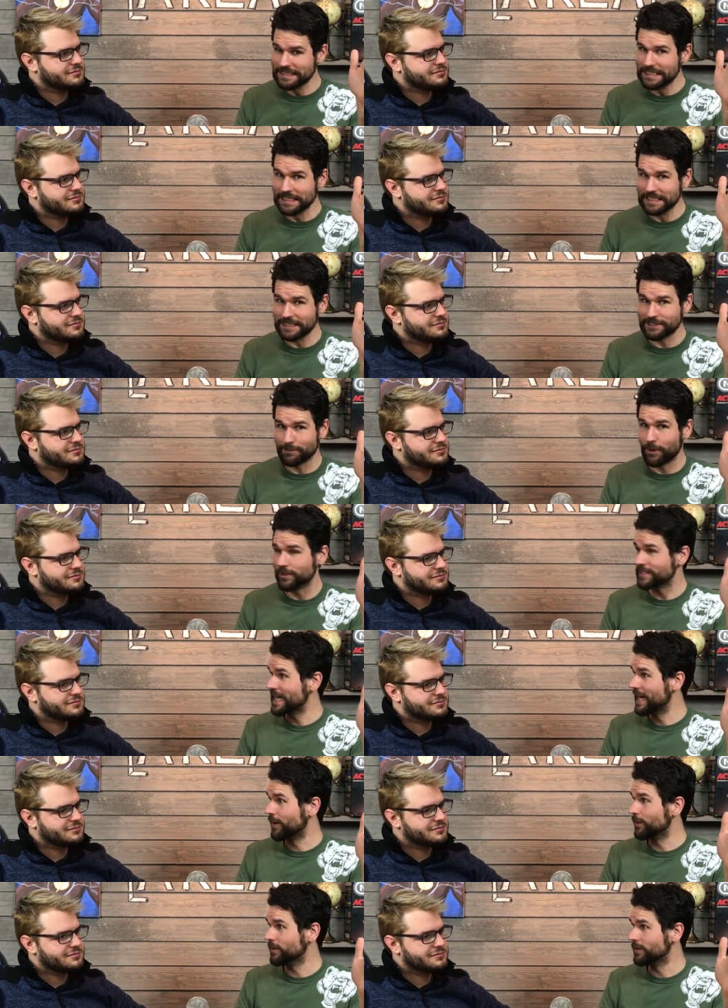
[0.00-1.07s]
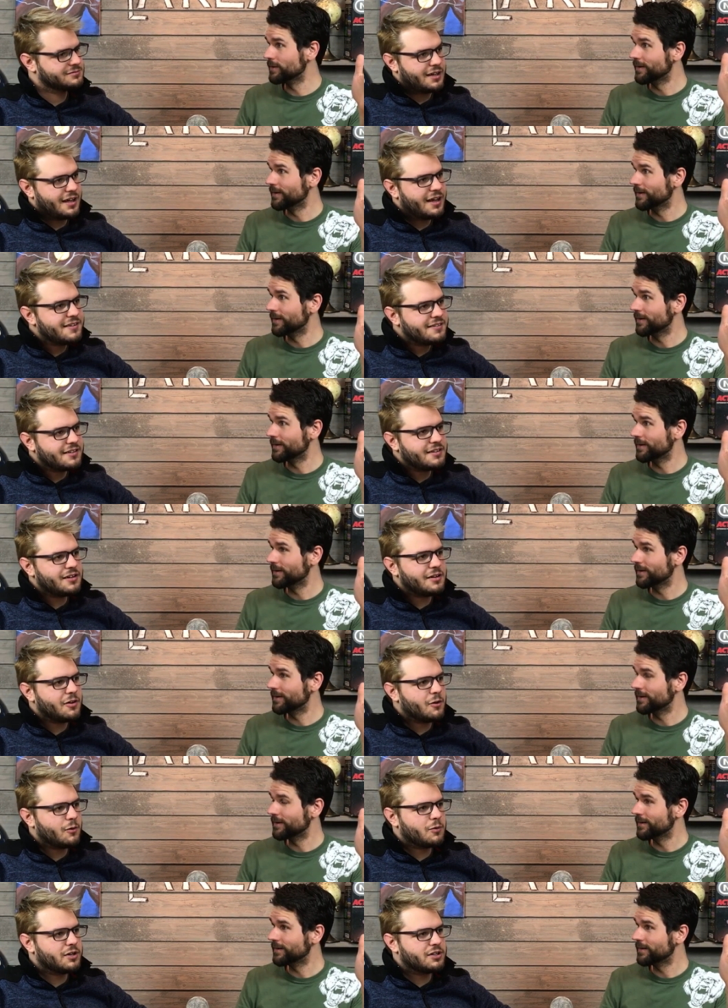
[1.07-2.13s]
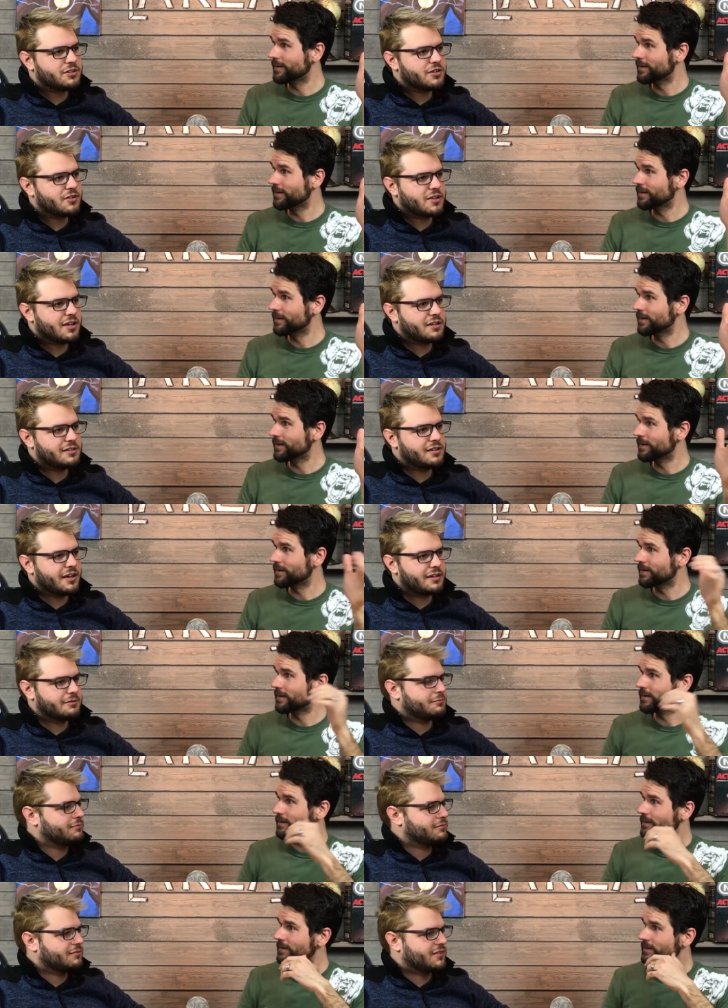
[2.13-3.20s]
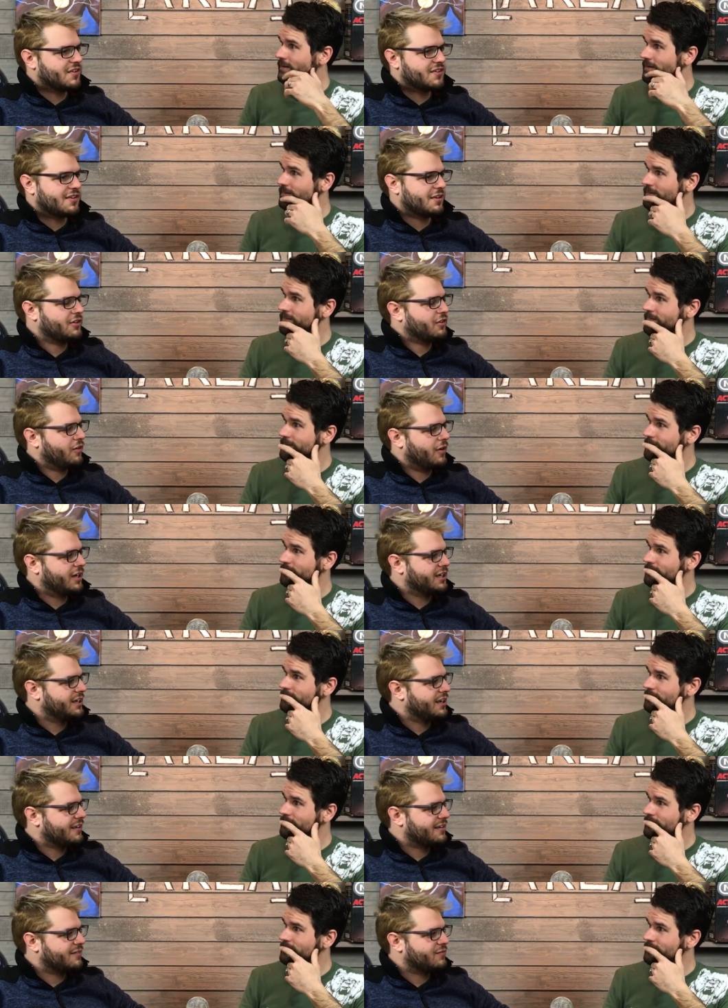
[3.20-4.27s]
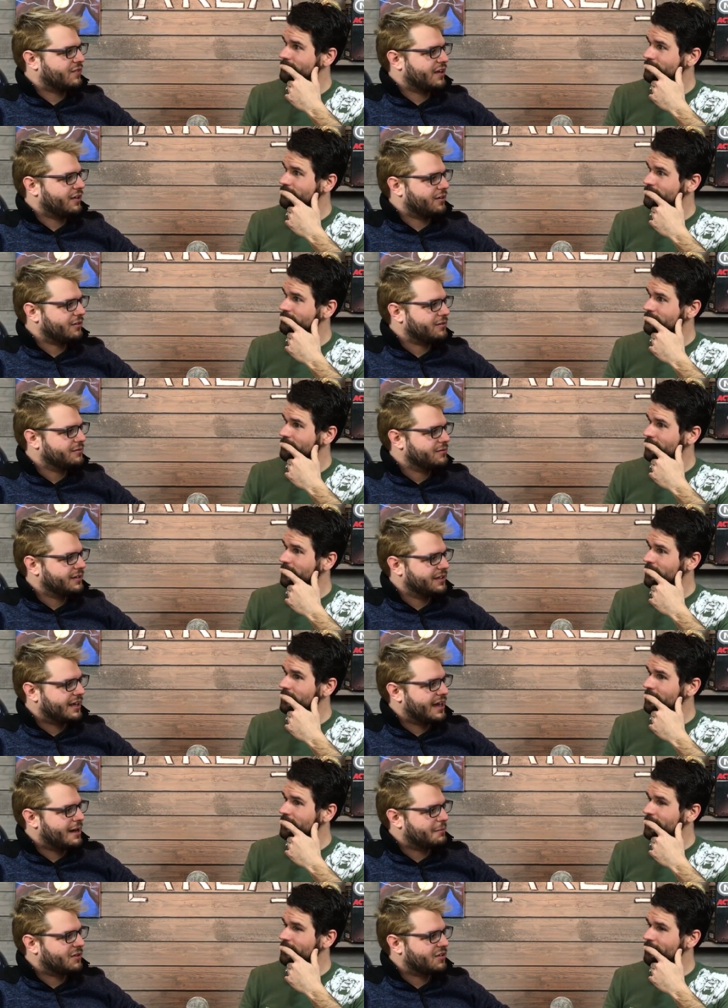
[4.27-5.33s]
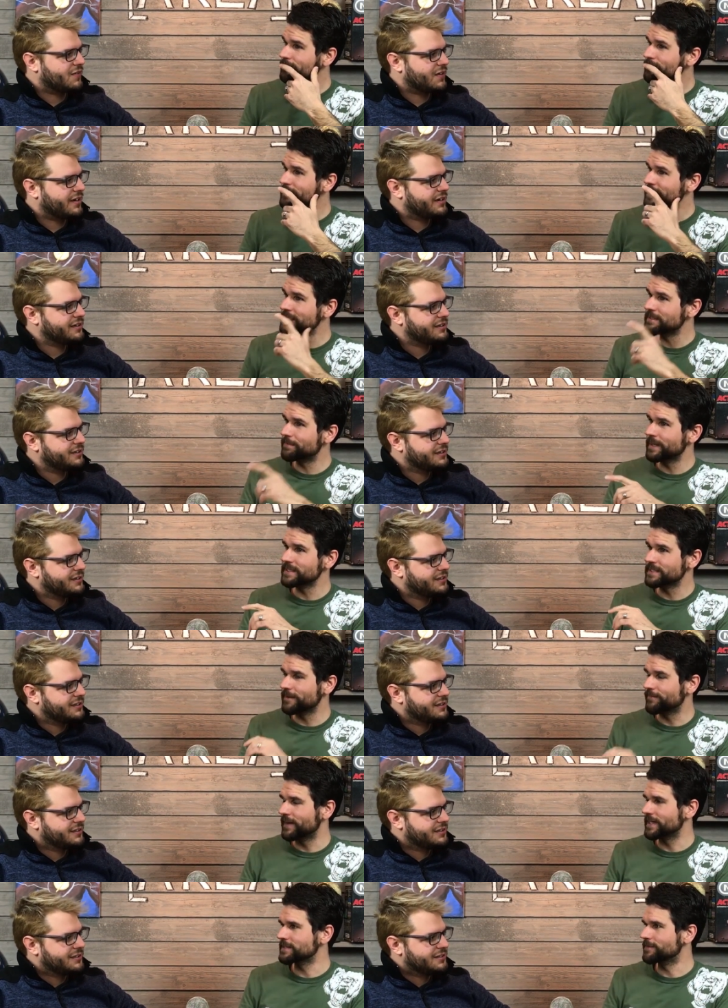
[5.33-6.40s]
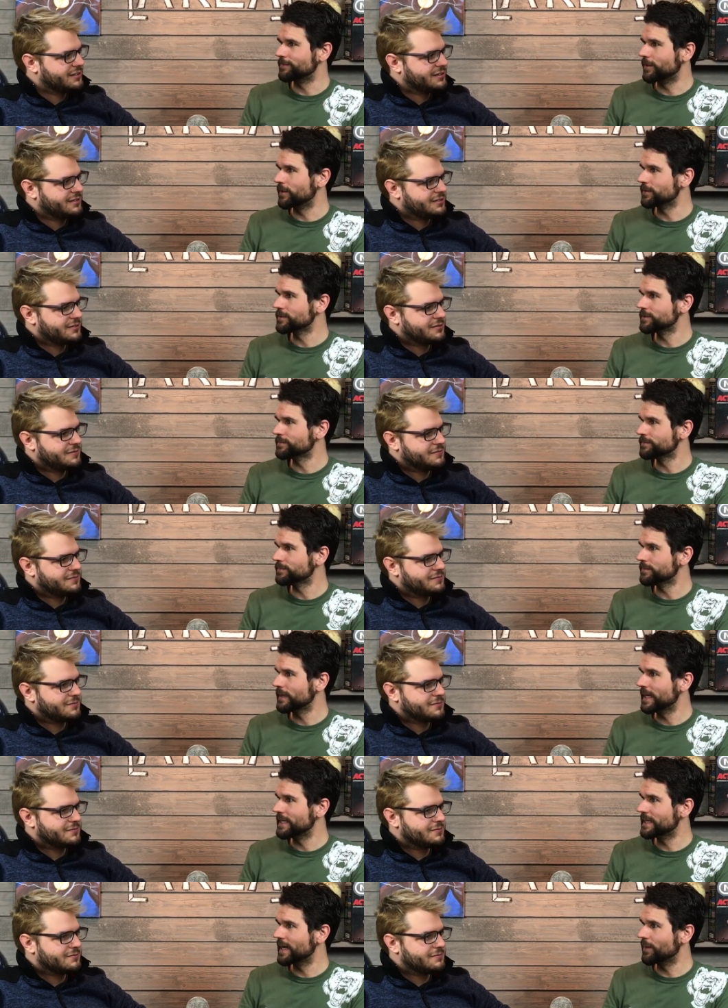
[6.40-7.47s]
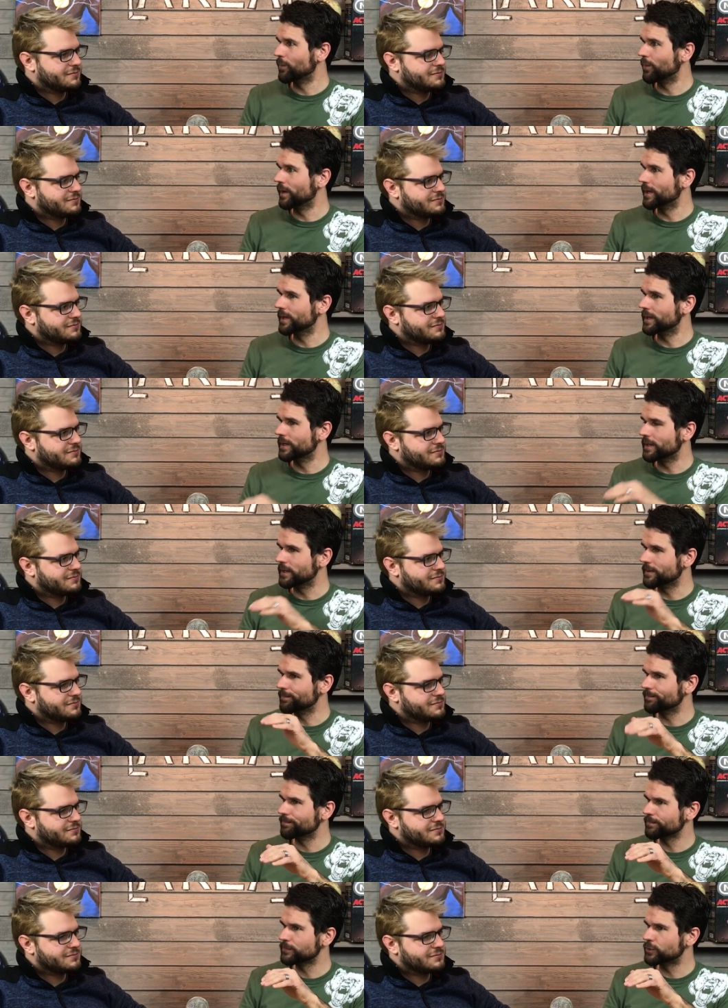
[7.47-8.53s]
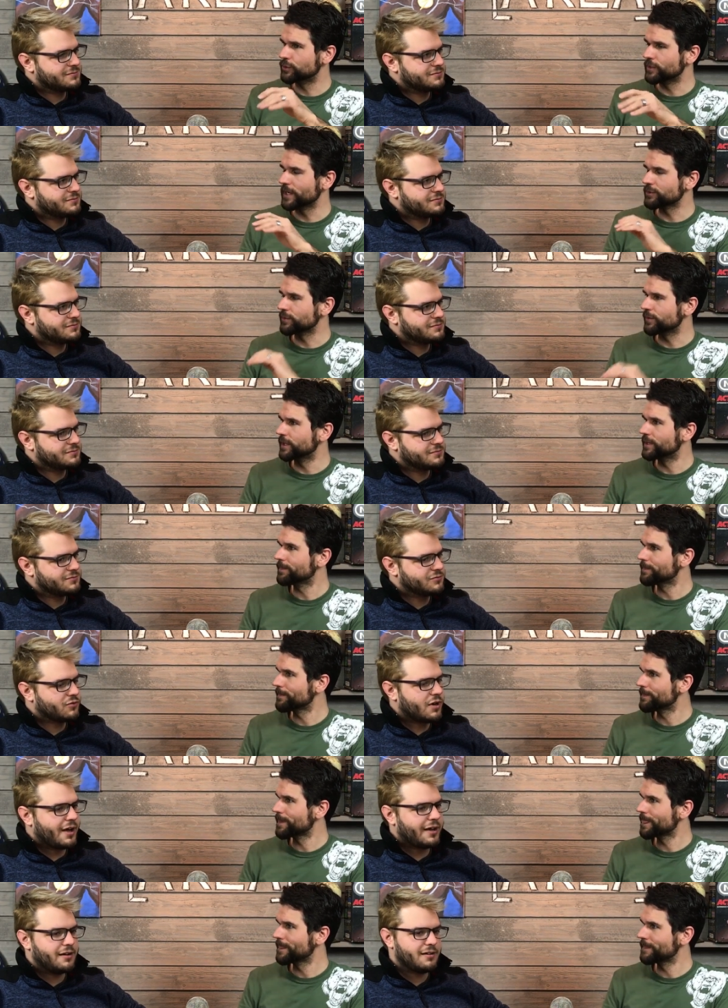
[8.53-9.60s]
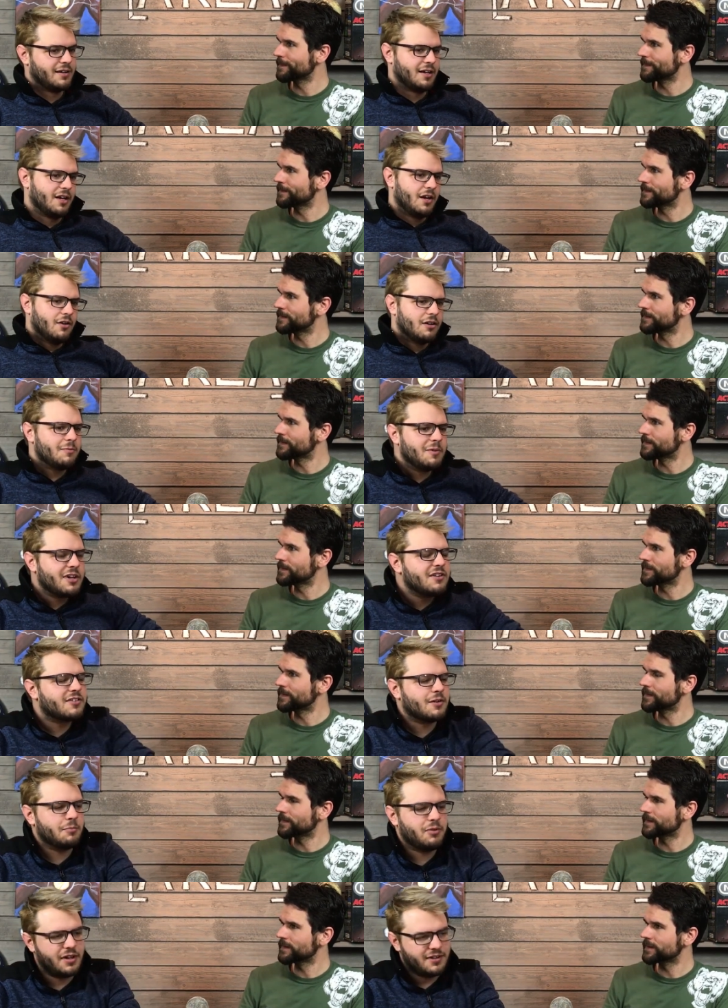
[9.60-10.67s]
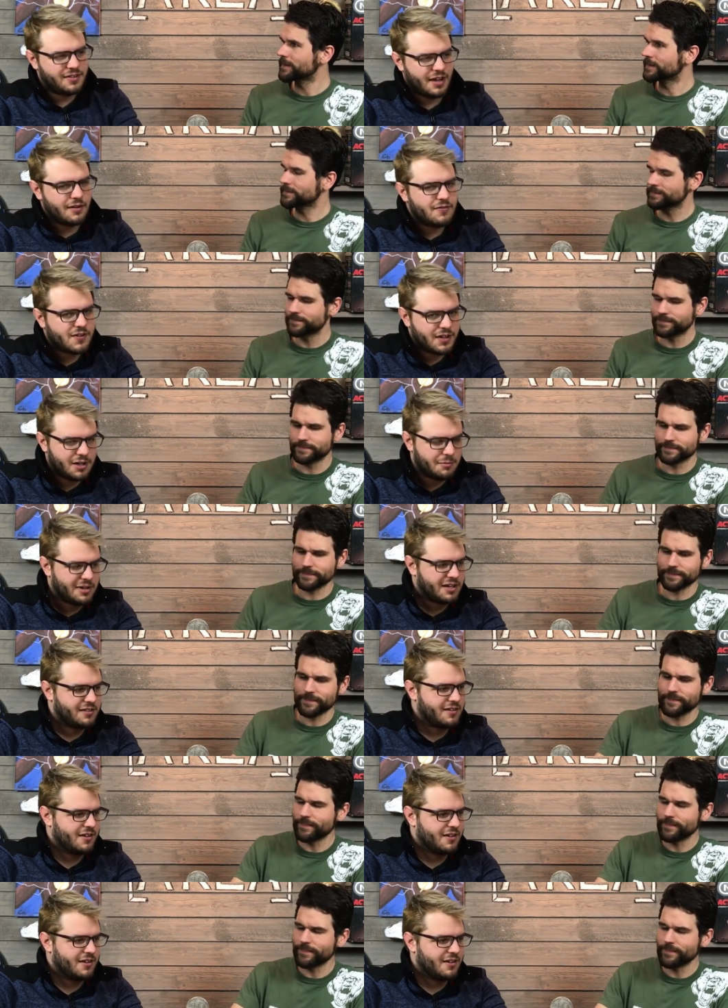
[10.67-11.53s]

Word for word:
Speaker 1: a, a small town. Is it, or would it just get like disintegrated as it fell in the atmosphere?
Speaker 2: It depends how fast it falls. And at what um, trajectory?
Speaker 1: Right. The biggest complaints I've seen about